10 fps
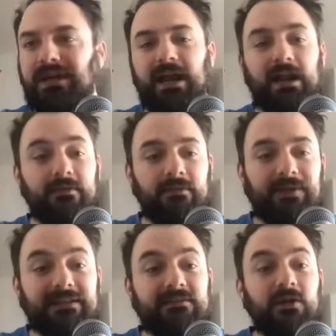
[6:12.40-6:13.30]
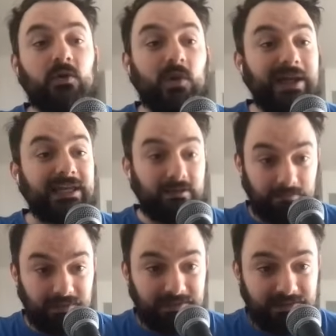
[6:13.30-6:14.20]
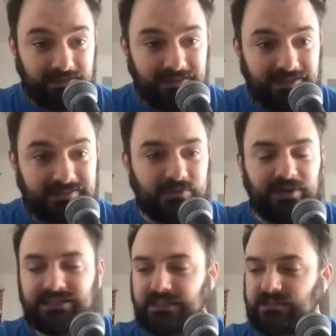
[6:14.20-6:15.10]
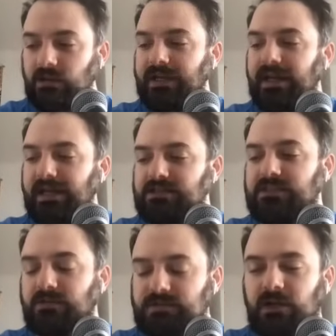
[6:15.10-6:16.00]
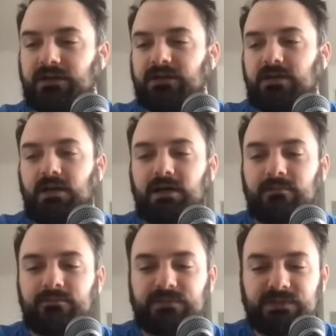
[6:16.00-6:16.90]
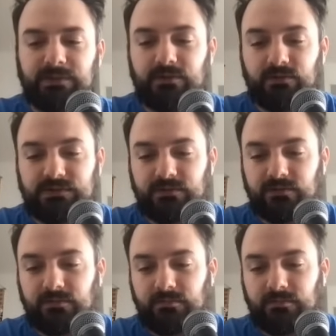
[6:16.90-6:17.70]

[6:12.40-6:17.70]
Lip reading: and then the fact that they all like him is crazy. And so like I was talking to somebody who used to